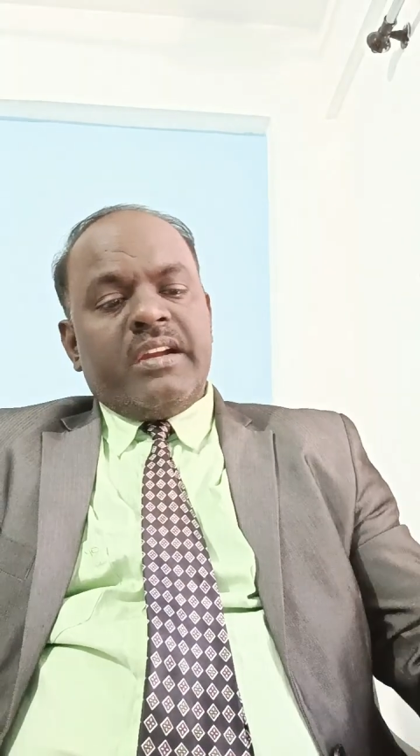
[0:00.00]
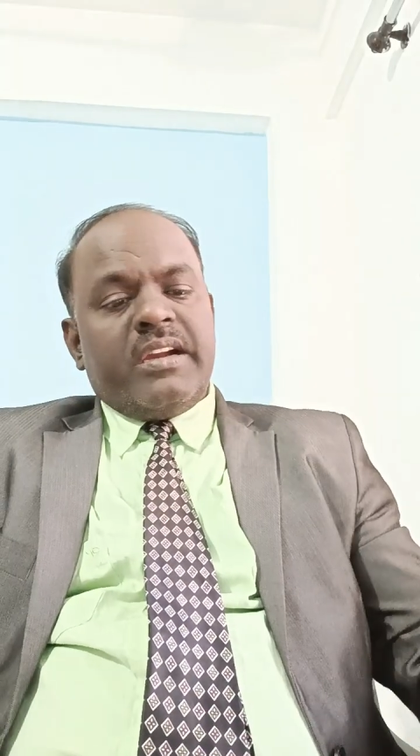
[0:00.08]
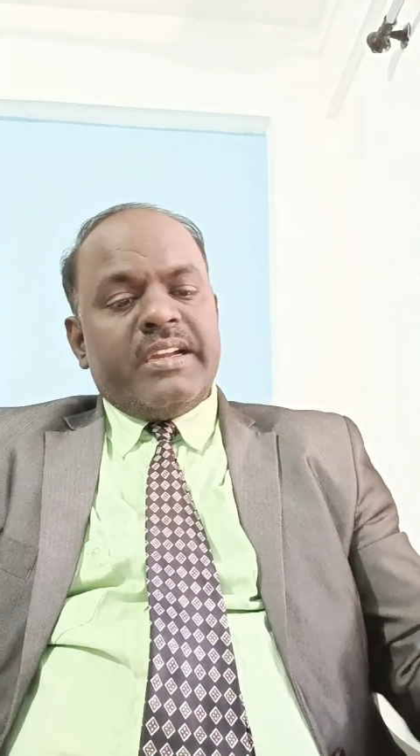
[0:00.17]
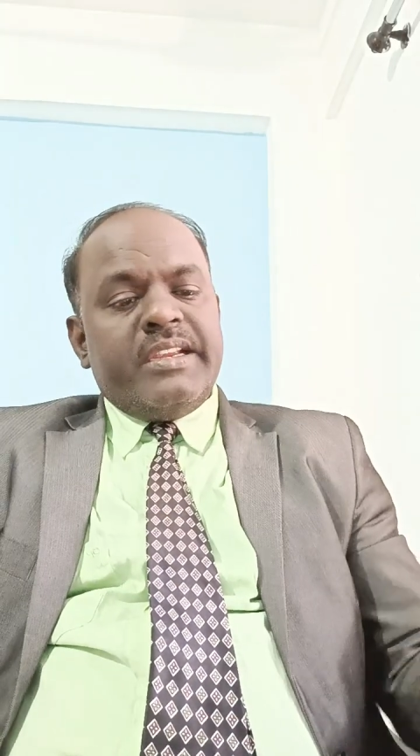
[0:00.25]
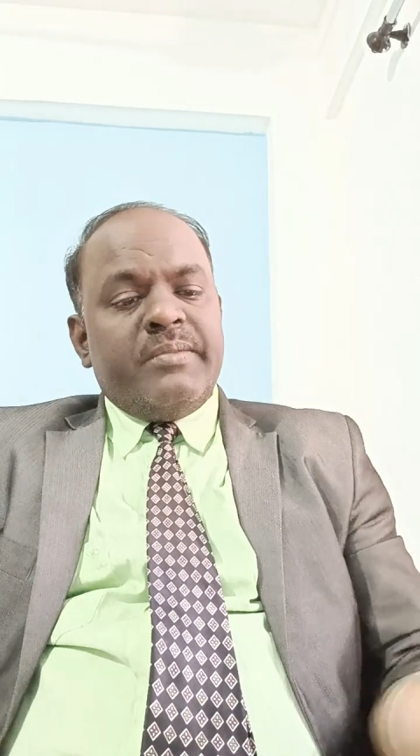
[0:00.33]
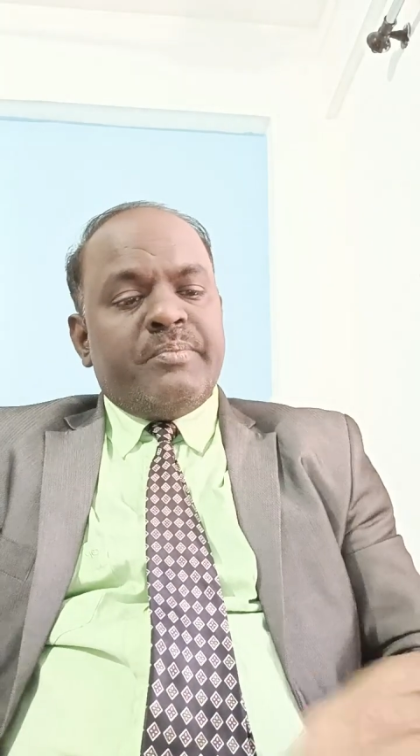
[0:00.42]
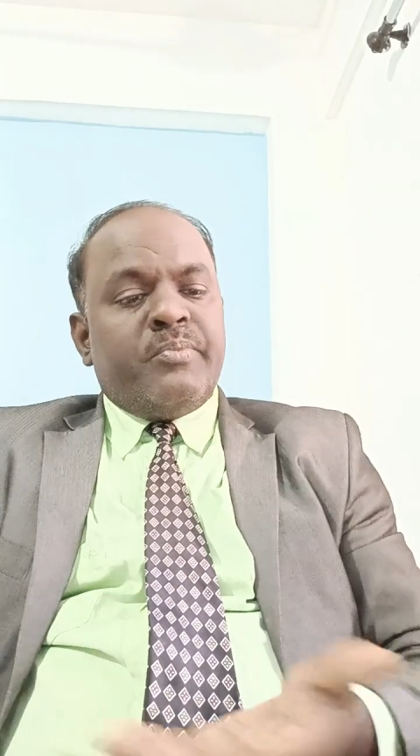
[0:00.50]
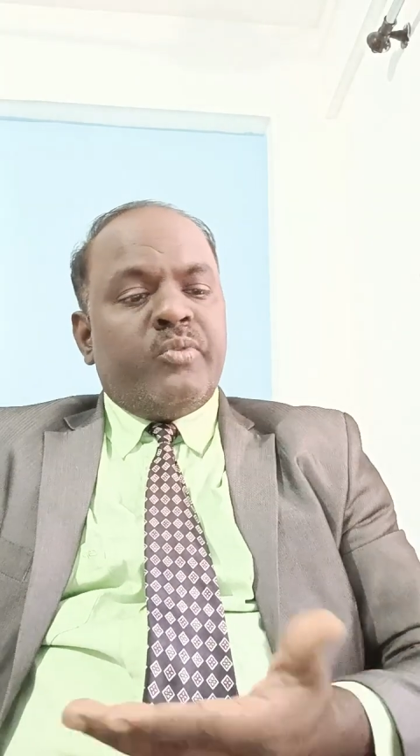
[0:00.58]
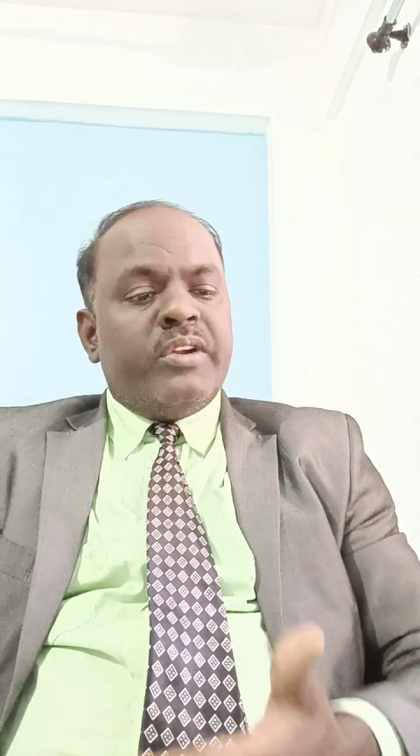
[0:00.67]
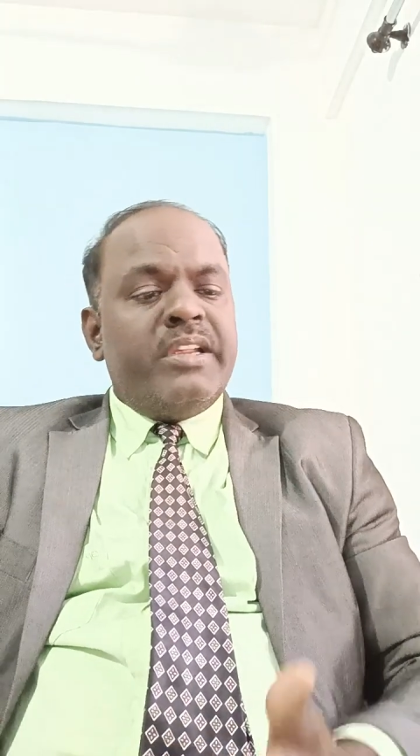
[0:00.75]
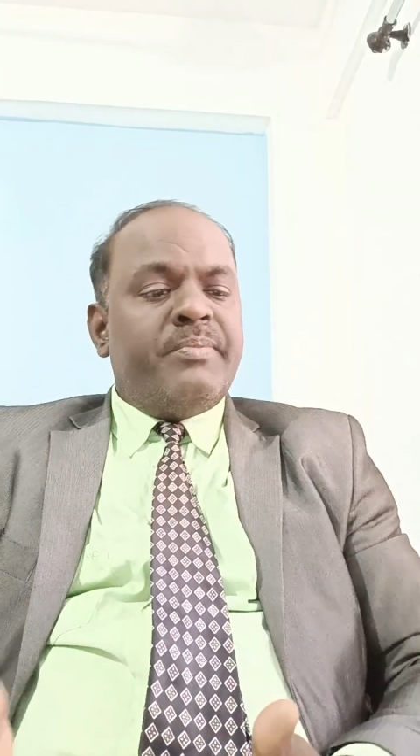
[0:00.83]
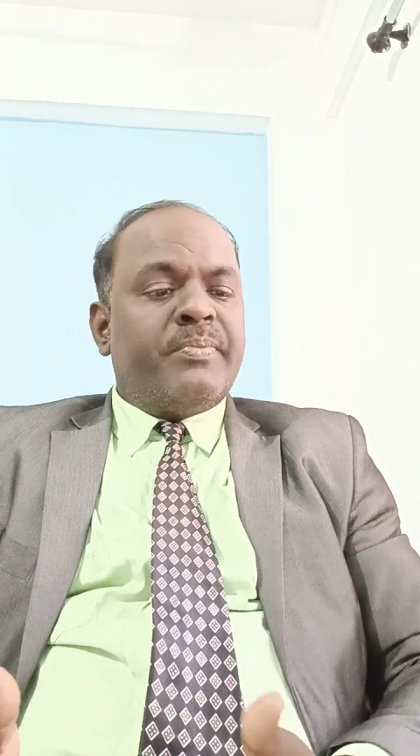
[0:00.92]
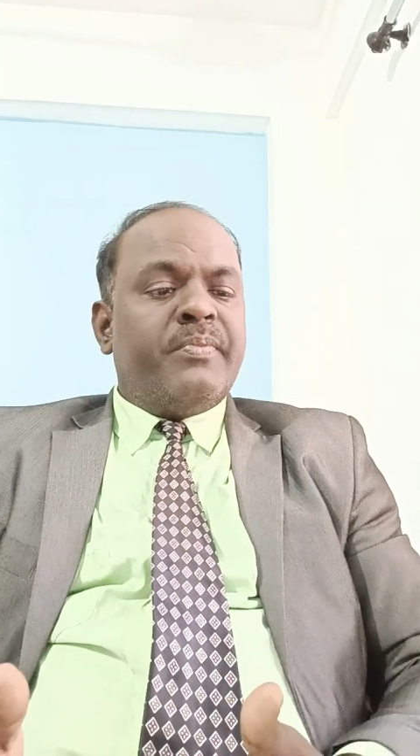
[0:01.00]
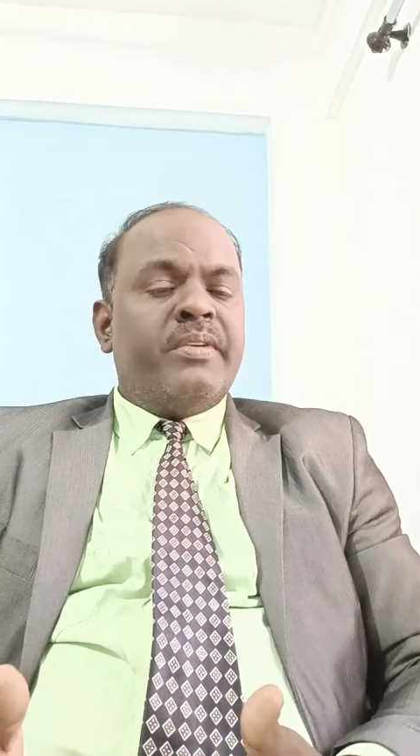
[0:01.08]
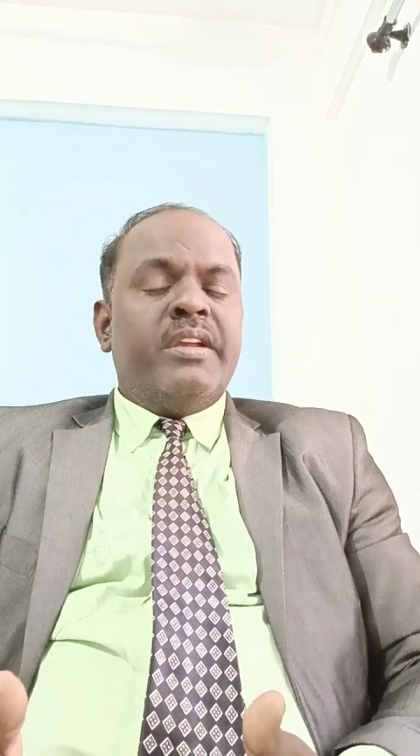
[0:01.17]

in body,